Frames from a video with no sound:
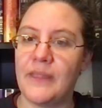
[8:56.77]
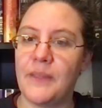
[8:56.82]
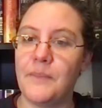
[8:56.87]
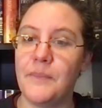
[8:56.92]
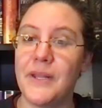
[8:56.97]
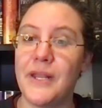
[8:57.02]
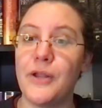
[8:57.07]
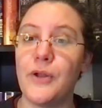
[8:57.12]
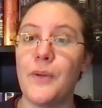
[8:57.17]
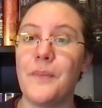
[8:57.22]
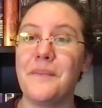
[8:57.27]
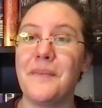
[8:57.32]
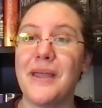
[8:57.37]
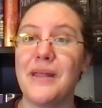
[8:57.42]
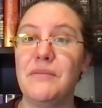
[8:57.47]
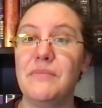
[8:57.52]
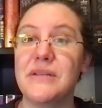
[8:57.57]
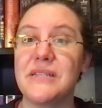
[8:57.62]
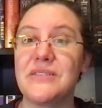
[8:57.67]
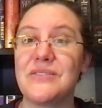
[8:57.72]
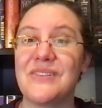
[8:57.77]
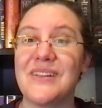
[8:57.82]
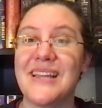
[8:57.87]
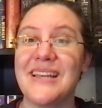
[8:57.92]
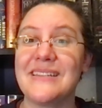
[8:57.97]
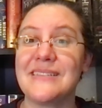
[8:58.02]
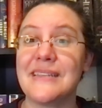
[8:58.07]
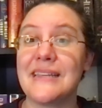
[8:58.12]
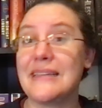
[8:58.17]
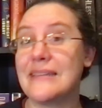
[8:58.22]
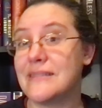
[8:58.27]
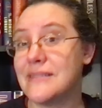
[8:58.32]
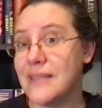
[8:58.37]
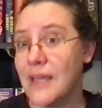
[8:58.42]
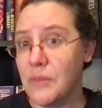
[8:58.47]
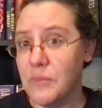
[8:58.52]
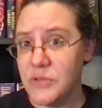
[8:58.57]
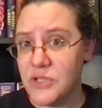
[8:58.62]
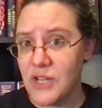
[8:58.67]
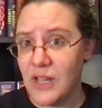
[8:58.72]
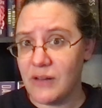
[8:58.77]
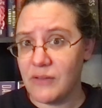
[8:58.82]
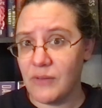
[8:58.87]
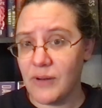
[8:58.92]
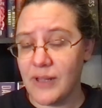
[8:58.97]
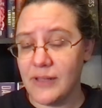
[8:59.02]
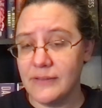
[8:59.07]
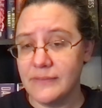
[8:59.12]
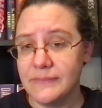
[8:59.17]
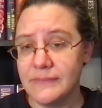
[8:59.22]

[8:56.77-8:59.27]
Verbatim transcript: But I don't mind mystery as a subgenre.